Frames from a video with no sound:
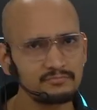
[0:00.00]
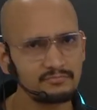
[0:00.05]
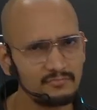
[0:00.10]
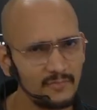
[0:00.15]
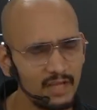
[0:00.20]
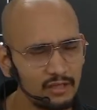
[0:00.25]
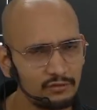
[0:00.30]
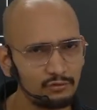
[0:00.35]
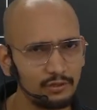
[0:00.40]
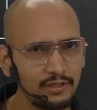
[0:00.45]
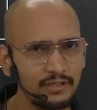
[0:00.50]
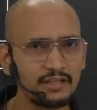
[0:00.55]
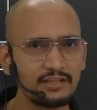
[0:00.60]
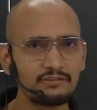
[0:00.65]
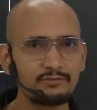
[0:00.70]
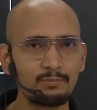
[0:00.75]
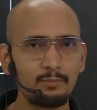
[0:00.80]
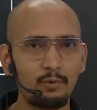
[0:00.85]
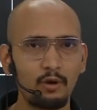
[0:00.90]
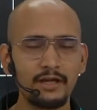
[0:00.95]
So in this
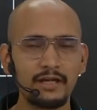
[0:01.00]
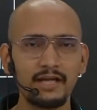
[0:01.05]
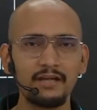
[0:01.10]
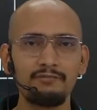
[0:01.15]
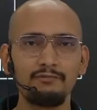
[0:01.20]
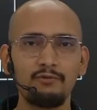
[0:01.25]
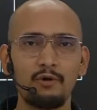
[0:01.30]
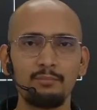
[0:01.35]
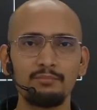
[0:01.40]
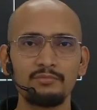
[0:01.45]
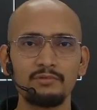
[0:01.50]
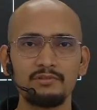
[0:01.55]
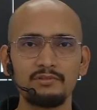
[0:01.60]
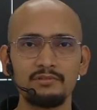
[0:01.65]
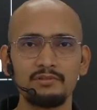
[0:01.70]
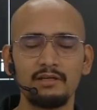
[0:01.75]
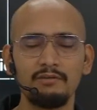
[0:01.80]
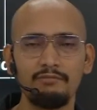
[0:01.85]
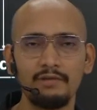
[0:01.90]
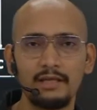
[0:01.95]
bonded form,
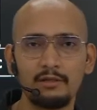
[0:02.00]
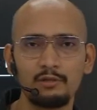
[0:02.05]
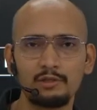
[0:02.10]
on the